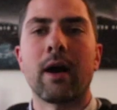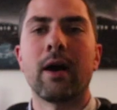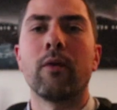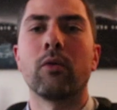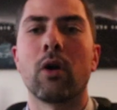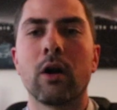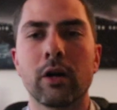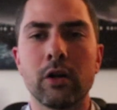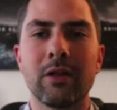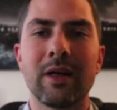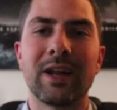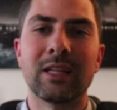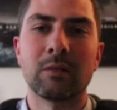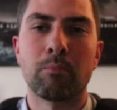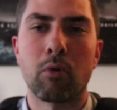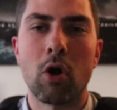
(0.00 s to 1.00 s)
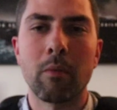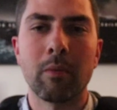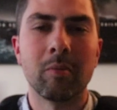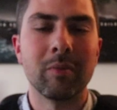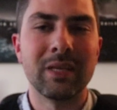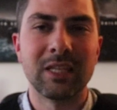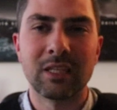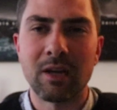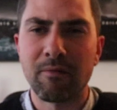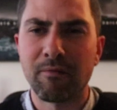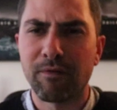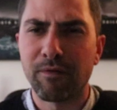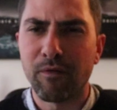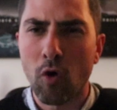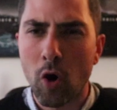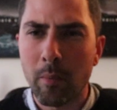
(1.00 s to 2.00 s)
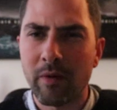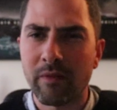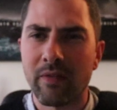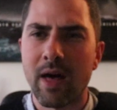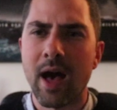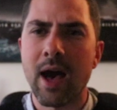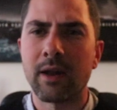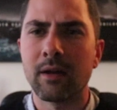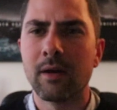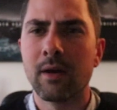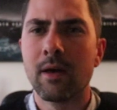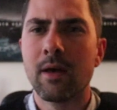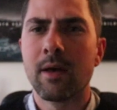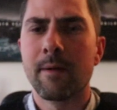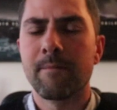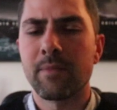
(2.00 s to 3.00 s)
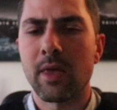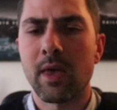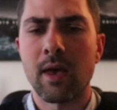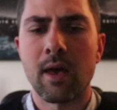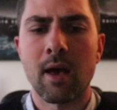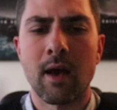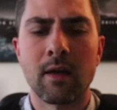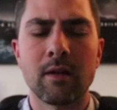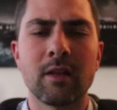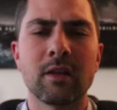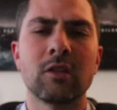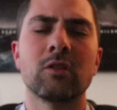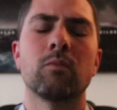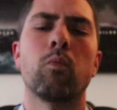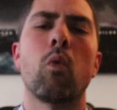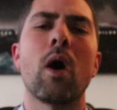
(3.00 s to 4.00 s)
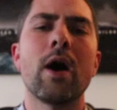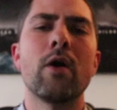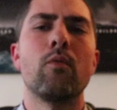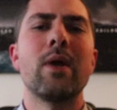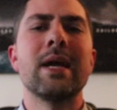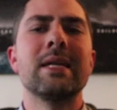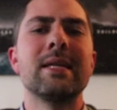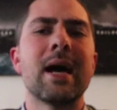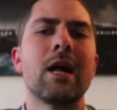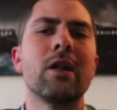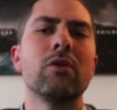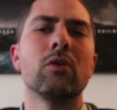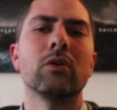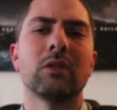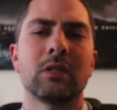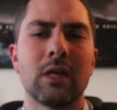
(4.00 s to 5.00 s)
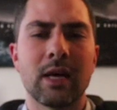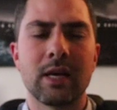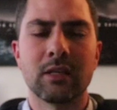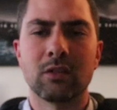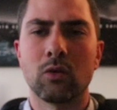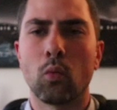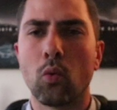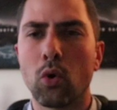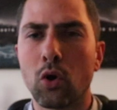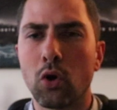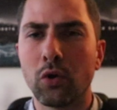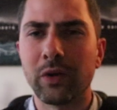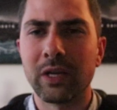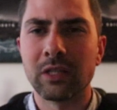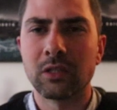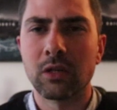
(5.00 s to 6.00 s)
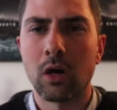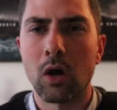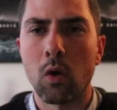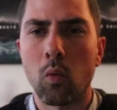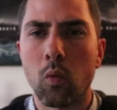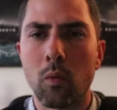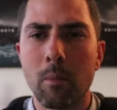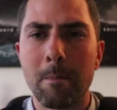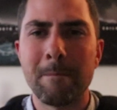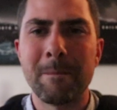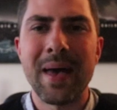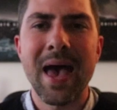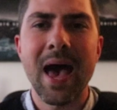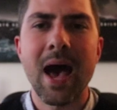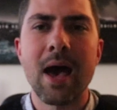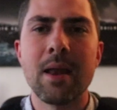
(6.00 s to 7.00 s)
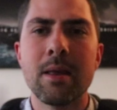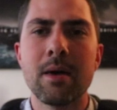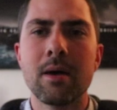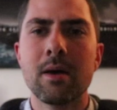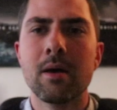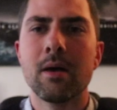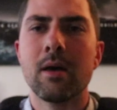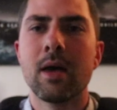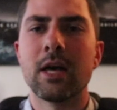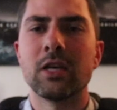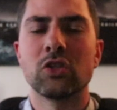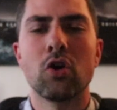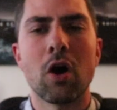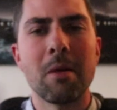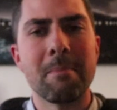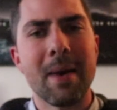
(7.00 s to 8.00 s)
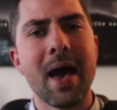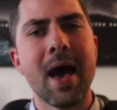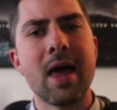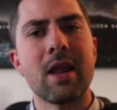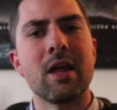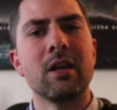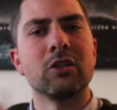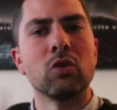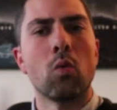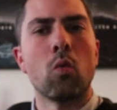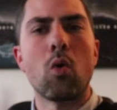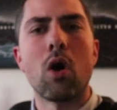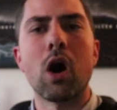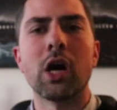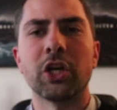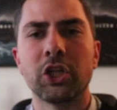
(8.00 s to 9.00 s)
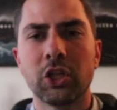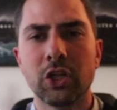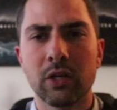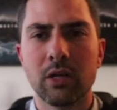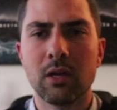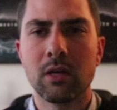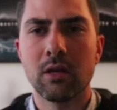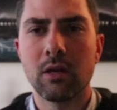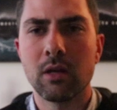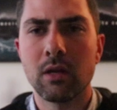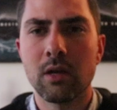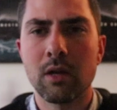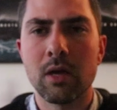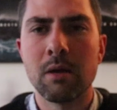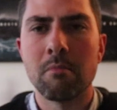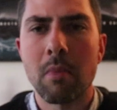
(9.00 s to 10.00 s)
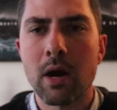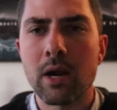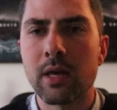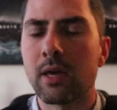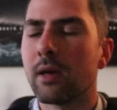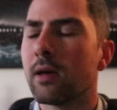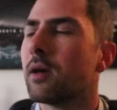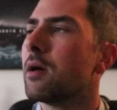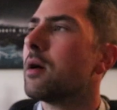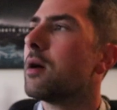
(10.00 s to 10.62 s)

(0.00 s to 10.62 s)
I would argue that it's probably some form of that. And this is why Ray Dalio says the world has gone mad and is awash in money.